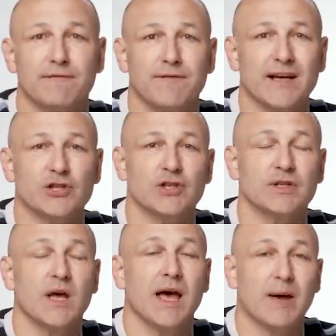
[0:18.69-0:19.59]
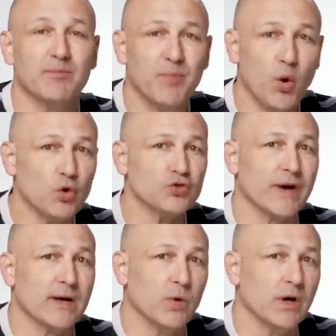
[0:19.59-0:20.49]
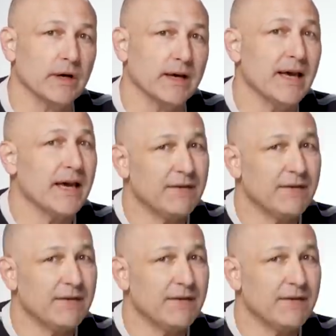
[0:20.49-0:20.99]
fashion, and portrait work